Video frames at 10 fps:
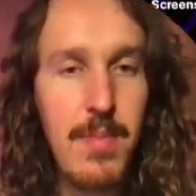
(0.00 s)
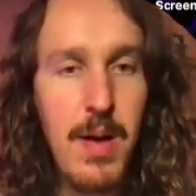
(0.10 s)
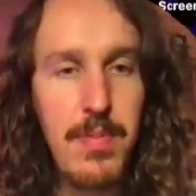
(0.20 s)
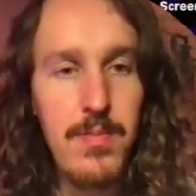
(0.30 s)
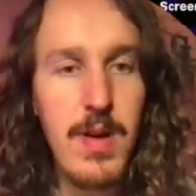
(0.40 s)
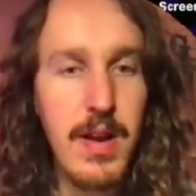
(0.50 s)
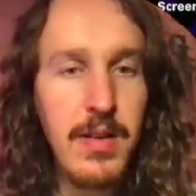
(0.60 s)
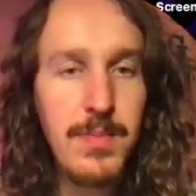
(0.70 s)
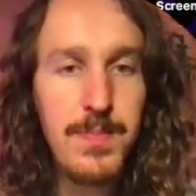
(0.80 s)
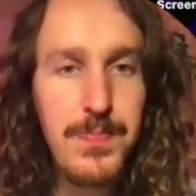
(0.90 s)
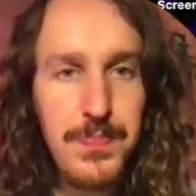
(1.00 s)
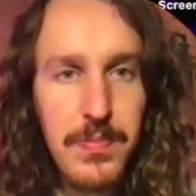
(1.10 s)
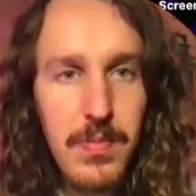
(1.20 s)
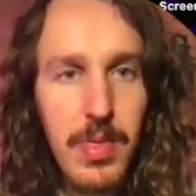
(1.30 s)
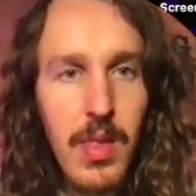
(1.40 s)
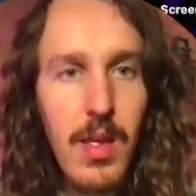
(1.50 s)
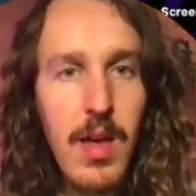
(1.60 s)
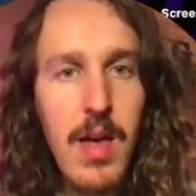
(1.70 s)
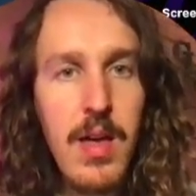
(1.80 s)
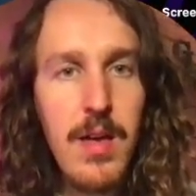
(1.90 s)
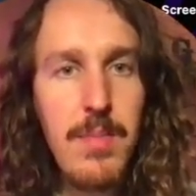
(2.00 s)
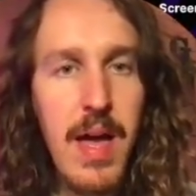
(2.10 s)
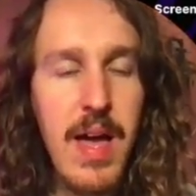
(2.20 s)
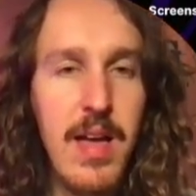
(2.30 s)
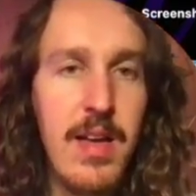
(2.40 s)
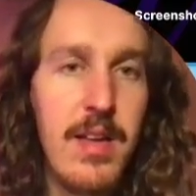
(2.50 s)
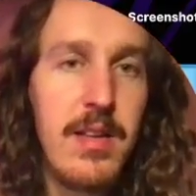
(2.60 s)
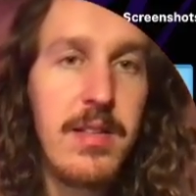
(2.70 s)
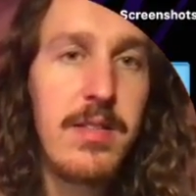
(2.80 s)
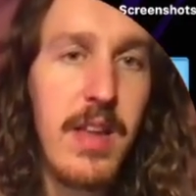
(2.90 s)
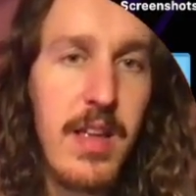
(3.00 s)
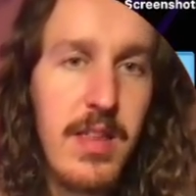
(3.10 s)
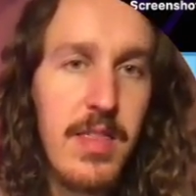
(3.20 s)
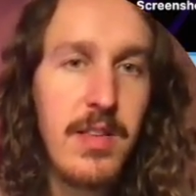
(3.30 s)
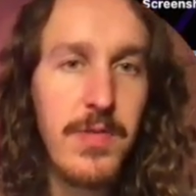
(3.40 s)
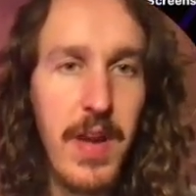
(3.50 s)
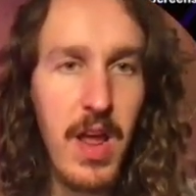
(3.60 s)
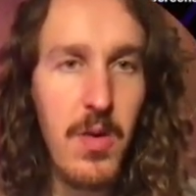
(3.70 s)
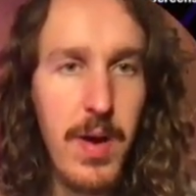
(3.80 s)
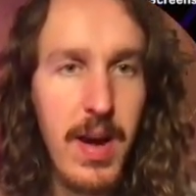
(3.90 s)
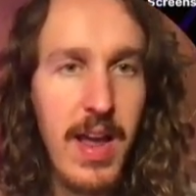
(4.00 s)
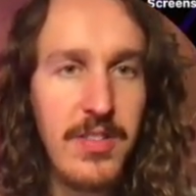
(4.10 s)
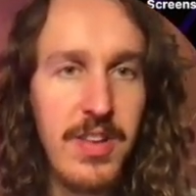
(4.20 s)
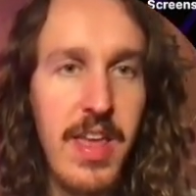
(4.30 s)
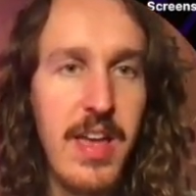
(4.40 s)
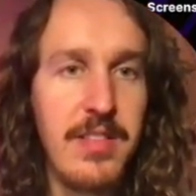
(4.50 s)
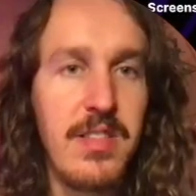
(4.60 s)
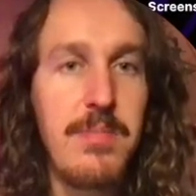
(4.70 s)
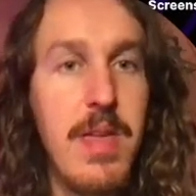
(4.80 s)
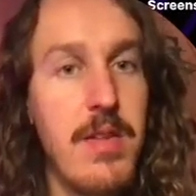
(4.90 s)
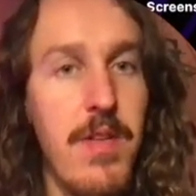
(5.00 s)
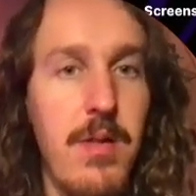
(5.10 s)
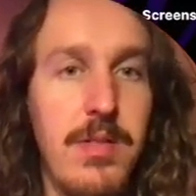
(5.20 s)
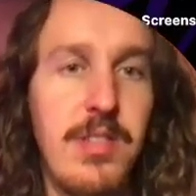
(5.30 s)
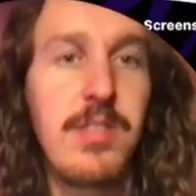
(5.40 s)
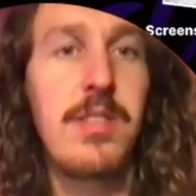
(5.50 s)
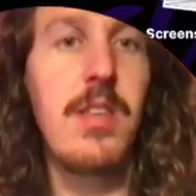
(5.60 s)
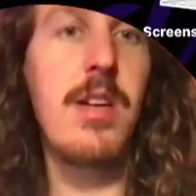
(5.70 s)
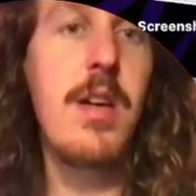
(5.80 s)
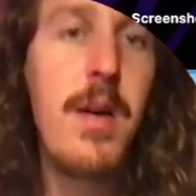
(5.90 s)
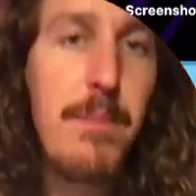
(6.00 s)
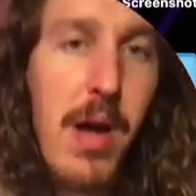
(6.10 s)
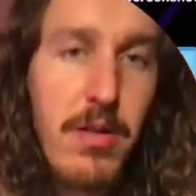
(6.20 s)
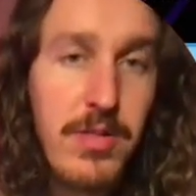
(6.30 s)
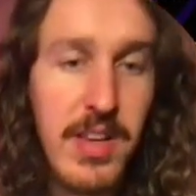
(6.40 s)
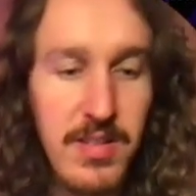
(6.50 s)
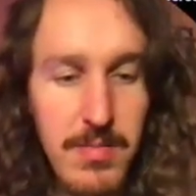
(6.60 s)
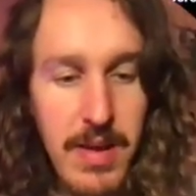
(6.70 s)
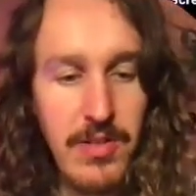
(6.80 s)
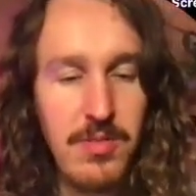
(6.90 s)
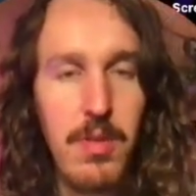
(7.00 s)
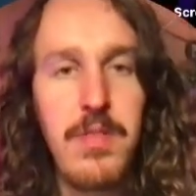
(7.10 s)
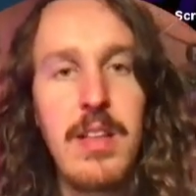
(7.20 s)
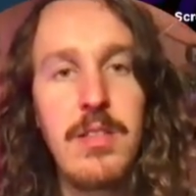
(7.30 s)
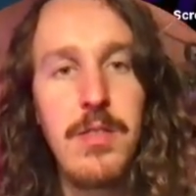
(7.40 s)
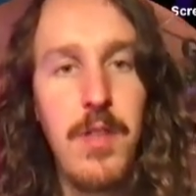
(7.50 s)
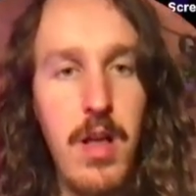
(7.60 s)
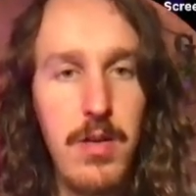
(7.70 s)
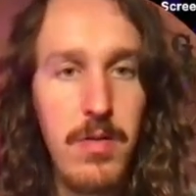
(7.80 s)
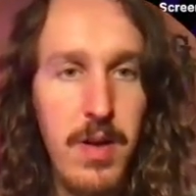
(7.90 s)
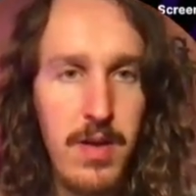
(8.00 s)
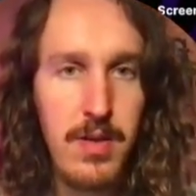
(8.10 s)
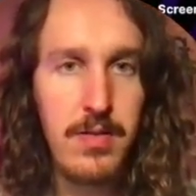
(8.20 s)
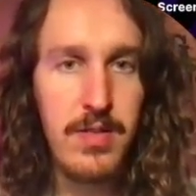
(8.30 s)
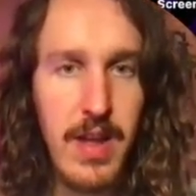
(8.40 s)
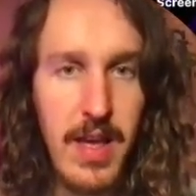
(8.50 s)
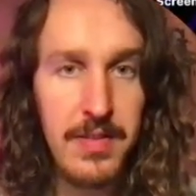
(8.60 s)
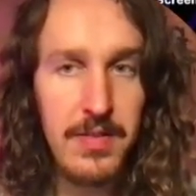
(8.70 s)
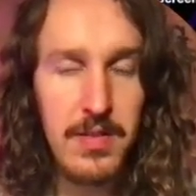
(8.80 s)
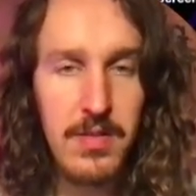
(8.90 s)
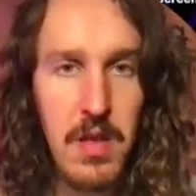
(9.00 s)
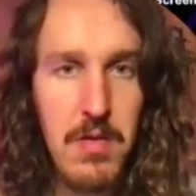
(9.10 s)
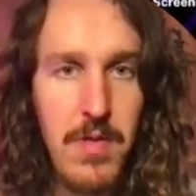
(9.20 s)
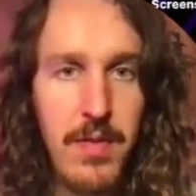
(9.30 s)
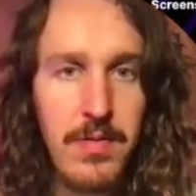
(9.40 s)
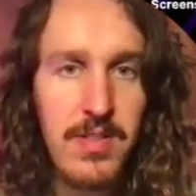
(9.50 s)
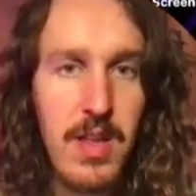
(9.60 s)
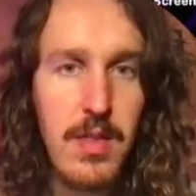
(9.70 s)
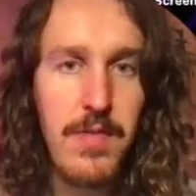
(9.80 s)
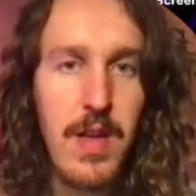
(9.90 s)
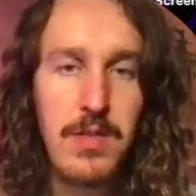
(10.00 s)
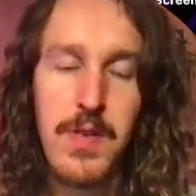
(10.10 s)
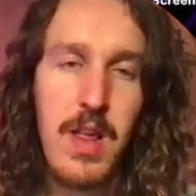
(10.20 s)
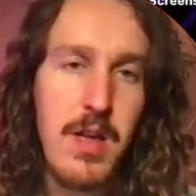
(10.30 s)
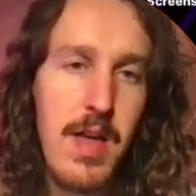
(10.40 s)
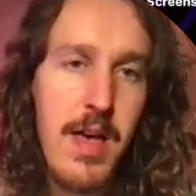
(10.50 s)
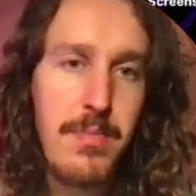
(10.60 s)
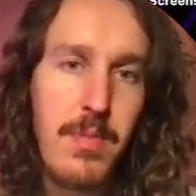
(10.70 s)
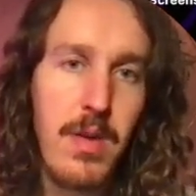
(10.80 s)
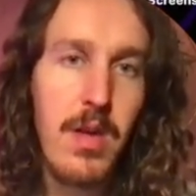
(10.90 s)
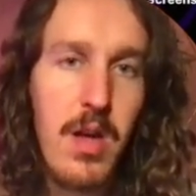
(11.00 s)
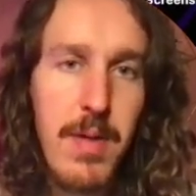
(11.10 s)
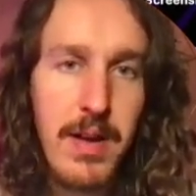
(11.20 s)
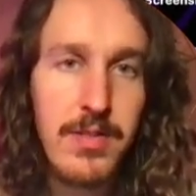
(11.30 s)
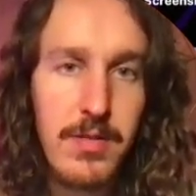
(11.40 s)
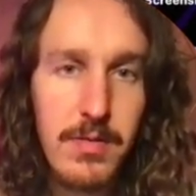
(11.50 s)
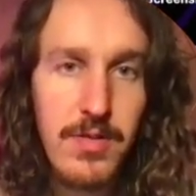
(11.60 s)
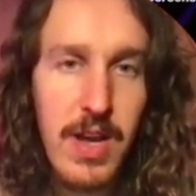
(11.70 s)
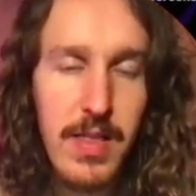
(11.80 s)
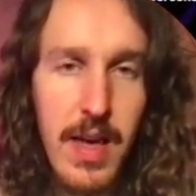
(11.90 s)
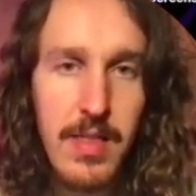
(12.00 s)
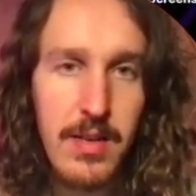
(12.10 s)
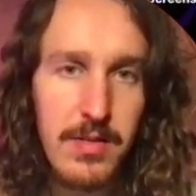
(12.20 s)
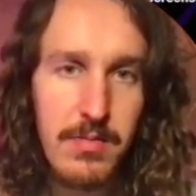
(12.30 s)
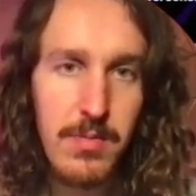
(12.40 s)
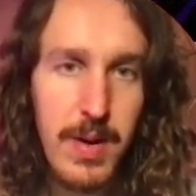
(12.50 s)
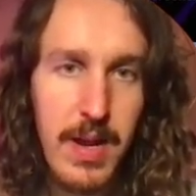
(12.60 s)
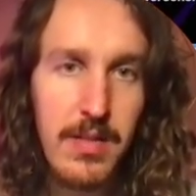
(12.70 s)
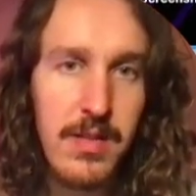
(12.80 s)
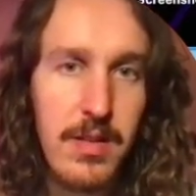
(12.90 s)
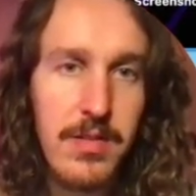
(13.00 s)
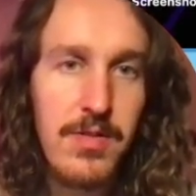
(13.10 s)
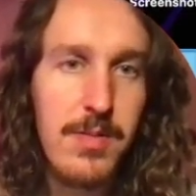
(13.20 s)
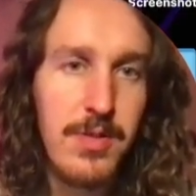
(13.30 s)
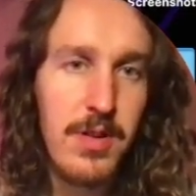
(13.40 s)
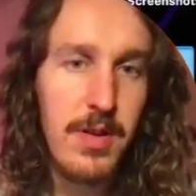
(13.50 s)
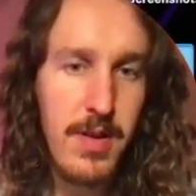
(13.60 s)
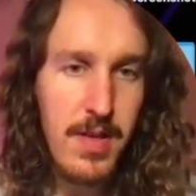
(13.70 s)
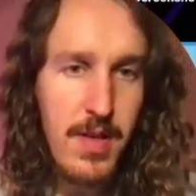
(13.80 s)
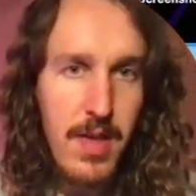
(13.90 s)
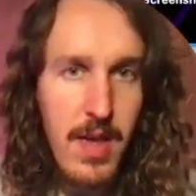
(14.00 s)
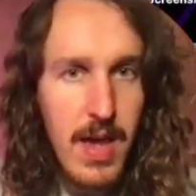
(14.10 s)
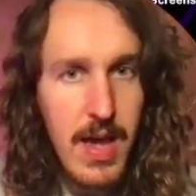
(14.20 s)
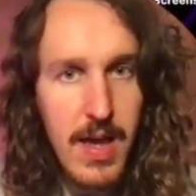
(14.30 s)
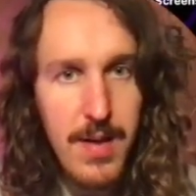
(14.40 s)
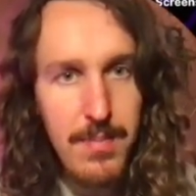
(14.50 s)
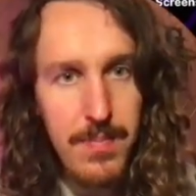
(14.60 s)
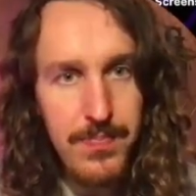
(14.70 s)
up and running, and in this video we're going to actually get into the meat of it, which is the pose estimation with TensorFlow.js. So if you haven't seen the first video yet, you can go back and check that. That will be linked in the description. But